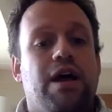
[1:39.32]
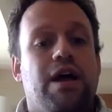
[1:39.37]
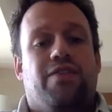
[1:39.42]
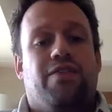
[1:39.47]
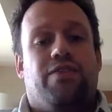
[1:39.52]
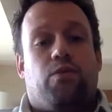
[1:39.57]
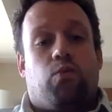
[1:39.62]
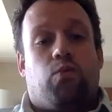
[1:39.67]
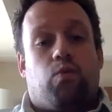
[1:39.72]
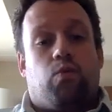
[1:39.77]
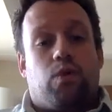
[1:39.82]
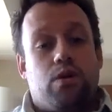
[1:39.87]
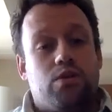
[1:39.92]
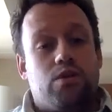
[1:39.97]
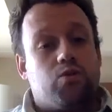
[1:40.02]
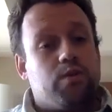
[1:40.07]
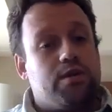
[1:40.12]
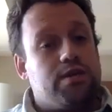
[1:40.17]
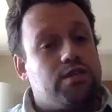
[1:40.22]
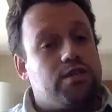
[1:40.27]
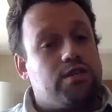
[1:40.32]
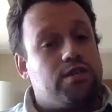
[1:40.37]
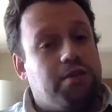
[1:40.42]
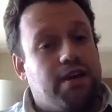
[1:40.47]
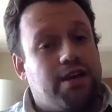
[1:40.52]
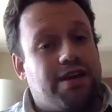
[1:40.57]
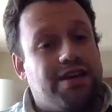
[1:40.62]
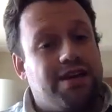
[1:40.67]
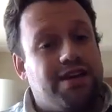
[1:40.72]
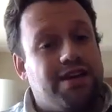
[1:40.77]
the words we
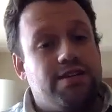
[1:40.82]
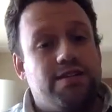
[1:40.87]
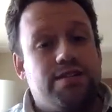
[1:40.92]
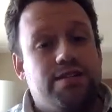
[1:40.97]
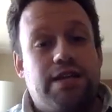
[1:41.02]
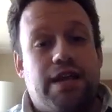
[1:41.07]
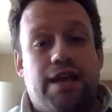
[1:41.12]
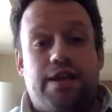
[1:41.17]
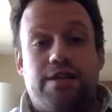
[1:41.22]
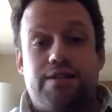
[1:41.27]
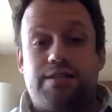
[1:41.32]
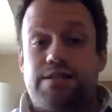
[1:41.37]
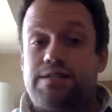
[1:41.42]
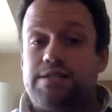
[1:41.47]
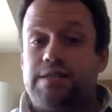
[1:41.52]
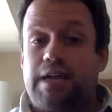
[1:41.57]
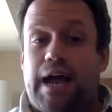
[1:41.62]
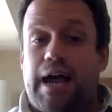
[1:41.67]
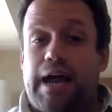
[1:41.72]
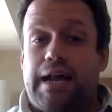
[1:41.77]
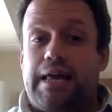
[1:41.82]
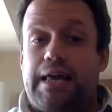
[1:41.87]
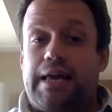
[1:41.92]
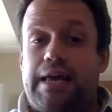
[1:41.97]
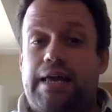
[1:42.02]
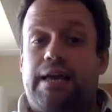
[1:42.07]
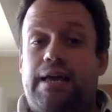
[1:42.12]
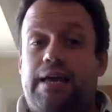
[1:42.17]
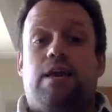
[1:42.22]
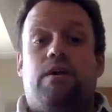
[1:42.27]
speak into today's
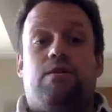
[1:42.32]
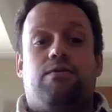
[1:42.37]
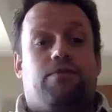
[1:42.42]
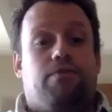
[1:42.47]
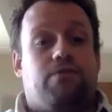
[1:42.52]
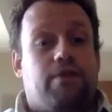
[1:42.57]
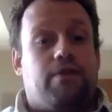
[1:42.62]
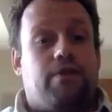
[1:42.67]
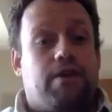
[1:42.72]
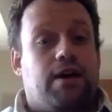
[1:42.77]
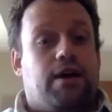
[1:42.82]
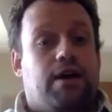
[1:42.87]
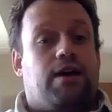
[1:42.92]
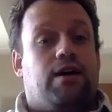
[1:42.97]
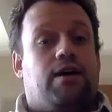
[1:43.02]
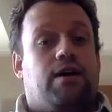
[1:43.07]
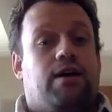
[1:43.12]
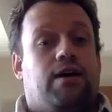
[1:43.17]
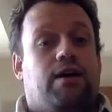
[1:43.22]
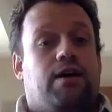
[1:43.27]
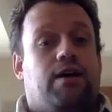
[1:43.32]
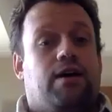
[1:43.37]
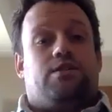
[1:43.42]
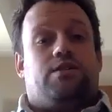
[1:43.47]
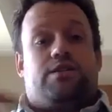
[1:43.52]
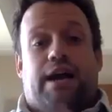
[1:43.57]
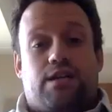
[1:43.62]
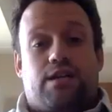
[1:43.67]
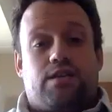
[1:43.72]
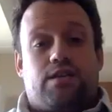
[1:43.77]
society via
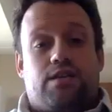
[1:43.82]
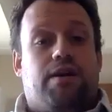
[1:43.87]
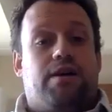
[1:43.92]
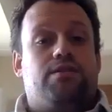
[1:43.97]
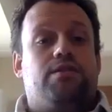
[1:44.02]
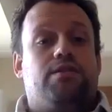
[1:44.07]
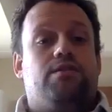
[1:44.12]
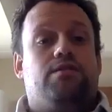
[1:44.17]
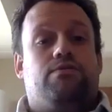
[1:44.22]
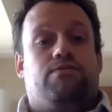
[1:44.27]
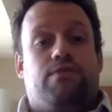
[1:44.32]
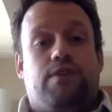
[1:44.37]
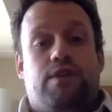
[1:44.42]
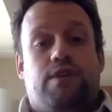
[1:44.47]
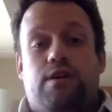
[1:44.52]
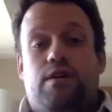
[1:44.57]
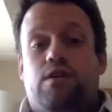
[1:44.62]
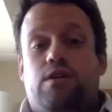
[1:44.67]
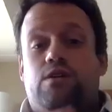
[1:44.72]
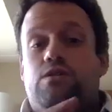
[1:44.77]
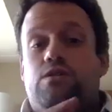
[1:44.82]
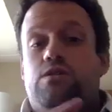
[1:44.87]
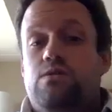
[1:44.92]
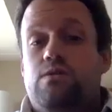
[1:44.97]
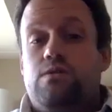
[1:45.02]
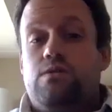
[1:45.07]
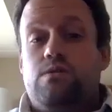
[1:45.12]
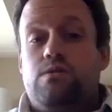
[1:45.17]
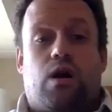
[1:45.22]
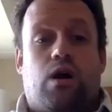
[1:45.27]
text message, via
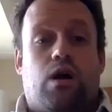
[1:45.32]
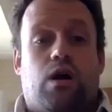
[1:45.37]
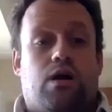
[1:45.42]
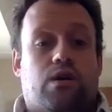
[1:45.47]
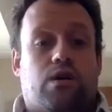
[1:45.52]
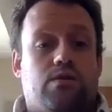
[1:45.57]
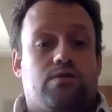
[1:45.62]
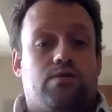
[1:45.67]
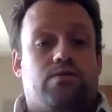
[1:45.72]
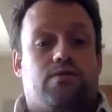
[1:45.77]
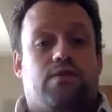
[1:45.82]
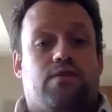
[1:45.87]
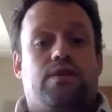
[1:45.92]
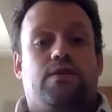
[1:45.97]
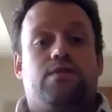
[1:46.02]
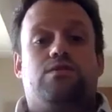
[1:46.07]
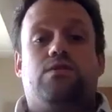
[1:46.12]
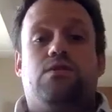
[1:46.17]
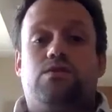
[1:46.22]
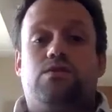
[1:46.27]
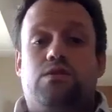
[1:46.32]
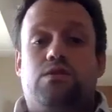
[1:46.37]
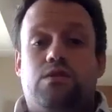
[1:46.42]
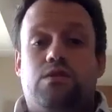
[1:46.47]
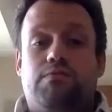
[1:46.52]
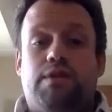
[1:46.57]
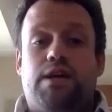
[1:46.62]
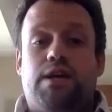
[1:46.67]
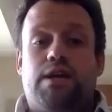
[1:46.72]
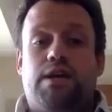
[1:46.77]
news articles, via
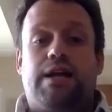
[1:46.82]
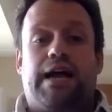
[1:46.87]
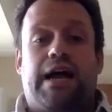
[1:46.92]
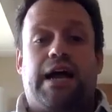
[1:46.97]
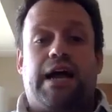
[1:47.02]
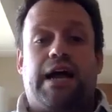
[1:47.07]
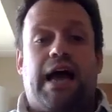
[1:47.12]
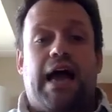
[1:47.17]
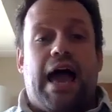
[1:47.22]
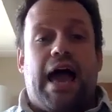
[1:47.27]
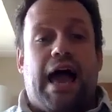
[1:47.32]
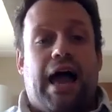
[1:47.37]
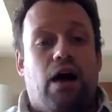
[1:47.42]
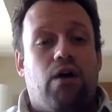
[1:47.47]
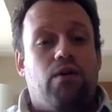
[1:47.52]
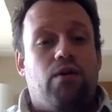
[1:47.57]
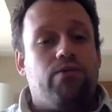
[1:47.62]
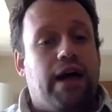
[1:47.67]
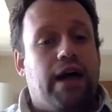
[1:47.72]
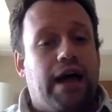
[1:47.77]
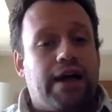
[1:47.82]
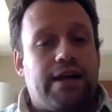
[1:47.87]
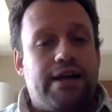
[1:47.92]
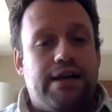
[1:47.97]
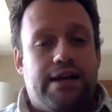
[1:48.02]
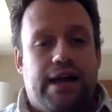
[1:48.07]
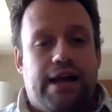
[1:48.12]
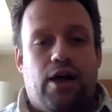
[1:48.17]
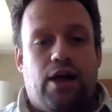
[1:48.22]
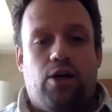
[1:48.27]
social media, how that
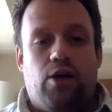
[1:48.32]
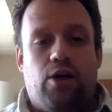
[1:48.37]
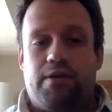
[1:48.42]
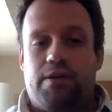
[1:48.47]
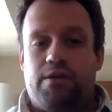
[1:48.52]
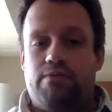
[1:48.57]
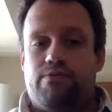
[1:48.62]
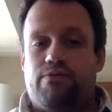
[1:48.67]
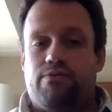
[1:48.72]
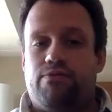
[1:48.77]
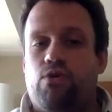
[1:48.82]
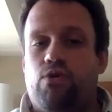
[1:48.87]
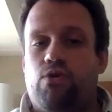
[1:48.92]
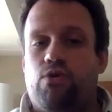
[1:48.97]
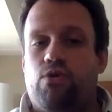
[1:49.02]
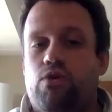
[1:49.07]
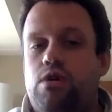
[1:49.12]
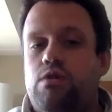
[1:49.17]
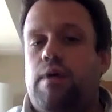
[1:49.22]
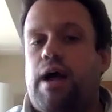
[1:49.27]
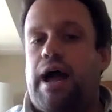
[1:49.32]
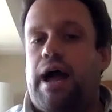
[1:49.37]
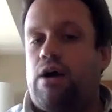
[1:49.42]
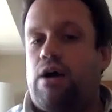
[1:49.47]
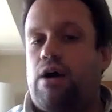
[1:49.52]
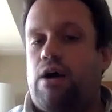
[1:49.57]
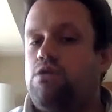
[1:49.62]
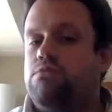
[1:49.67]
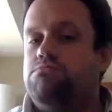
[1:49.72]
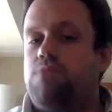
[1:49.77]
can help inform
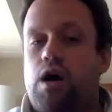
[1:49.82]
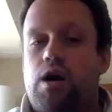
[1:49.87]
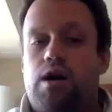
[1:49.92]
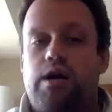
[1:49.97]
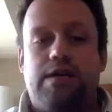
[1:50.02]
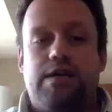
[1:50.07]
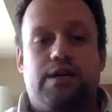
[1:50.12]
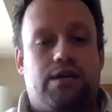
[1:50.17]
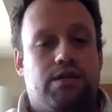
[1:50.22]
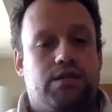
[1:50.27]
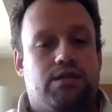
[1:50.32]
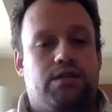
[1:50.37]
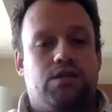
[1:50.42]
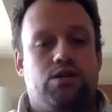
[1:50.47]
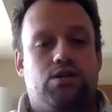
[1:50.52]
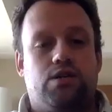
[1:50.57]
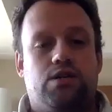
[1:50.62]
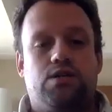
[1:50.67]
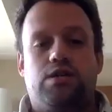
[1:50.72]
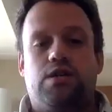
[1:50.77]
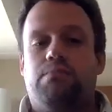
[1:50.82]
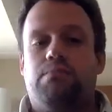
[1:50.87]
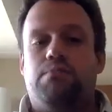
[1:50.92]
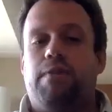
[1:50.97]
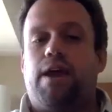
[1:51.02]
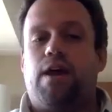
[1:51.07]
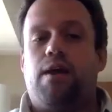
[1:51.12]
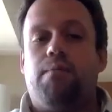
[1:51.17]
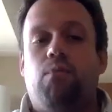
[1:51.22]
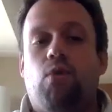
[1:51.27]
our market decisions and
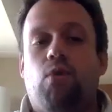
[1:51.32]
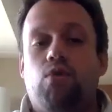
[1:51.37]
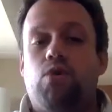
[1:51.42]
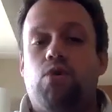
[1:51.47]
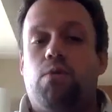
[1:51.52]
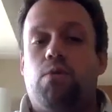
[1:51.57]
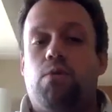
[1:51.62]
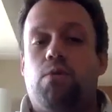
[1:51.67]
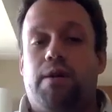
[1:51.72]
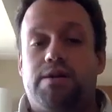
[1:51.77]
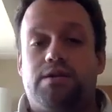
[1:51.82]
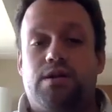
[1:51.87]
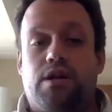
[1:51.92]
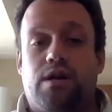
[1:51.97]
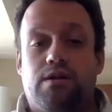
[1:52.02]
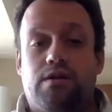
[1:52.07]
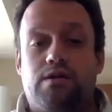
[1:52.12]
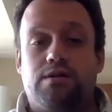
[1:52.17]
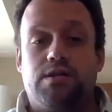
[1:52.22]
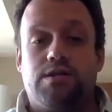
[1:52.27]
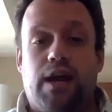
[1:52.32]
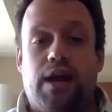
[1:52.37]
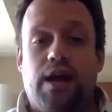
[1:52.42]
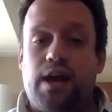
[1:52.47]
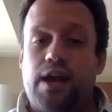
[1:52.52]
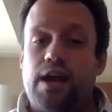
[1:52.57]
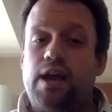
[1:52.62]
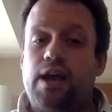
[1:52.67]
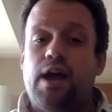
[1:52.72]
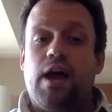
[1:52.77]
make a more robust
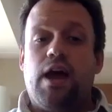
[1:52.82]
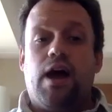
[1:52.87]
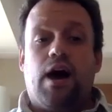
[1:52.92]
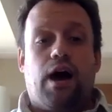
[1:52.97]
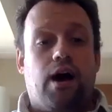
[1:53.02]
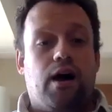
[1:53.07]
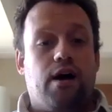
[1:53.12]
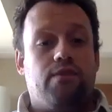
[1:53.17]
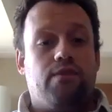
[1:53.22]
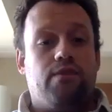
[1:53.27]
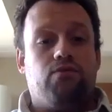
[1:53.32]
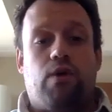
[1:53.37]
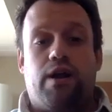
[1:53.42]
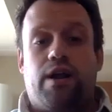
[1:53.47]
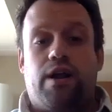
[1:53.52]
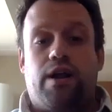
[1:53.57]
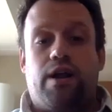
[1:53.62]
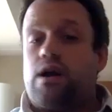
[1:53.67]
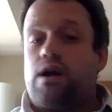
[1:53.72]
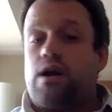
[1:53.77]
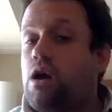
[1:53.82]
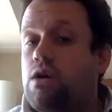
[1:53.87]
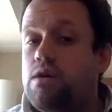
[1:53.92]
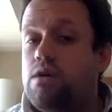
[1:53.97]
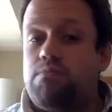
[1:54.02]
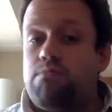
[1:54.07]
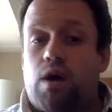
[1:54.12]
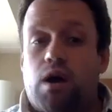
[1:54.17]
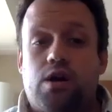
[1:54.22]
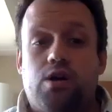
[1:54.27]
understanding of what
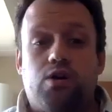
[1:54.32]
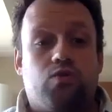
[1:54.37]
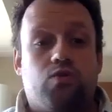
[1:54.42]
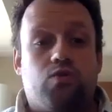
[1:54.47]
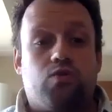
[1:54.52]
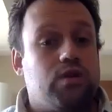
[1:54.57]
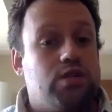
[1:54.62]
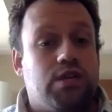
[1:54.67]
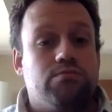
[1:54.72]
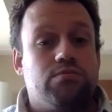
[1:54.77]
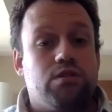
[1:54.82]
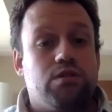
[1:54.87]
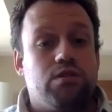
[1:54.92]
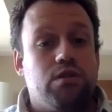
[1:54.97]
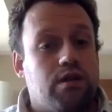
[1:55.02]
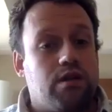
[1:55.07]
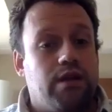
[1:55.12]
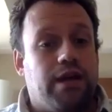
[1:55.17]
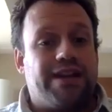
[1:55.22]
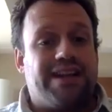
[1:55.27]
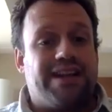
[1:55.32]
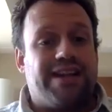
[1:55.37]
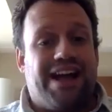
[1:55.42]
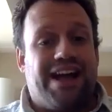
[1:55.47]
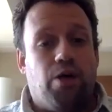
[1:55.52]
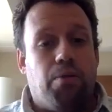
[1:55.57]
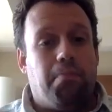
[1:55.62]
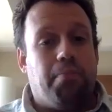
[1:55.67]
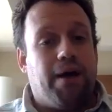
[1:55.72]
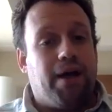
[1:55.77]
current market regimes look like to
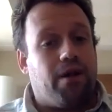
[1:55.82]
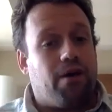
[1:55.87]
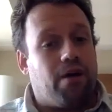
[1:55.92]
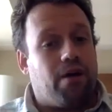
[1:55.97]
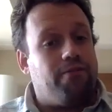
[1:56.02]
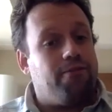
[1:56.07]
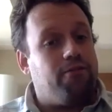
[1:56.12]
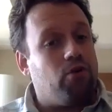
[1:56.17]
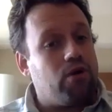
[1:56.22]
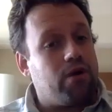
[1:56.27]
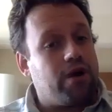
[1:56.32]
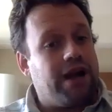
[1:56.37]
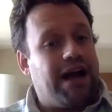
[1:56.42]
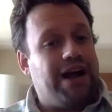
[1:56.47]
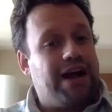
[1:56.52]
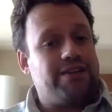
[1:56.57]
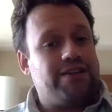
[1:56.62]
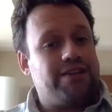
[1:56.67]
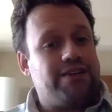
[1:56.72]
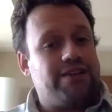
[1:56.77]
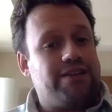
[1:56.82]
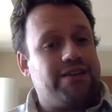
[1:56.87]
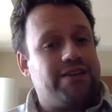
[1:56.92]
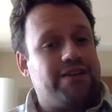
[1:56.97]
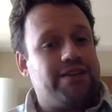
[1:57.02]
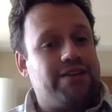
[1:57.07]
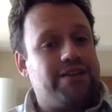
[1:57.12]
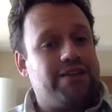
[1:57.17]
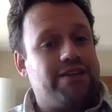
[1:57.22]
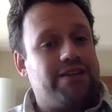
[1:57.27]
help better forecast and
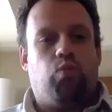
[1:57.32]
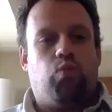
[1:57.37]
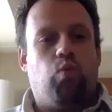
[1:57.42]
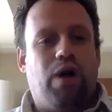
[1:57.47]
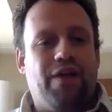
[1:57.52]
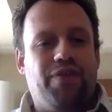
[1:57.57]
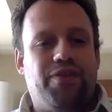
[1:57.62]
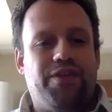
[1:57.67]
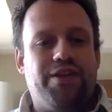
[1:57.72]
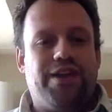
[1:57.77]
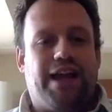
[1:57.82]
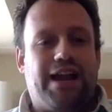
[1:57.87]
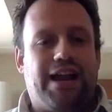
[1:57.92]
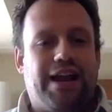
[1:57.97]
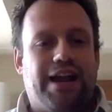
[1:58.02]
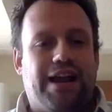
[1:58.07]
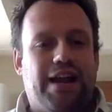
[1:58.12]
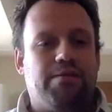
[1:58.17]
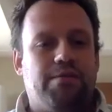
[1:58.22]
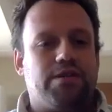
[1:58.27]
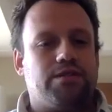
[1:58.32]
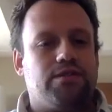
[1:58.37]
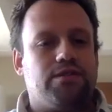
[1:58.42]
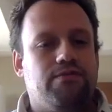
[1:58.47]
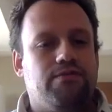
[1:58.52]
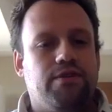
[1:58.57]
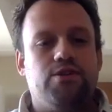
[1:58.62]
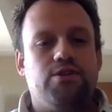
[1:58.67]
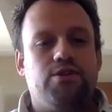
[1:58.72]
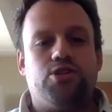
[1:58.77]
understand what the dynamics
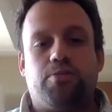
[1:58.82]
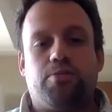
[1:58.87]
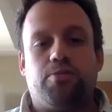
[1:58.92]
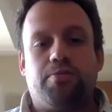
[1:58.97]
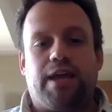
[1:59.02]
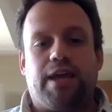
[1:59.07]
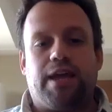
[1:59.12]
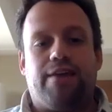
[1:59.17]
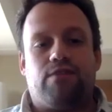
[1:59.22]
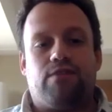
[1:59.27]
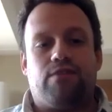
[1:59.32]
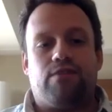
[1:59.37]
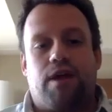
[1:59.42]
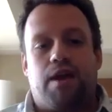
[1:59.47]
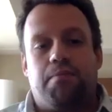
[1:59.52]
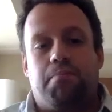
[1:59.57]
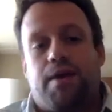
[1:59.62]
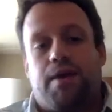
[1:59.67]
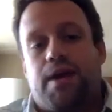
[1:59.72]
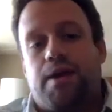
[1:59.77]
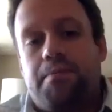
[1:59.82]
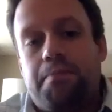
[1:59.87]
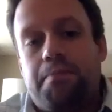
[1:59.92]
and future behavior might be.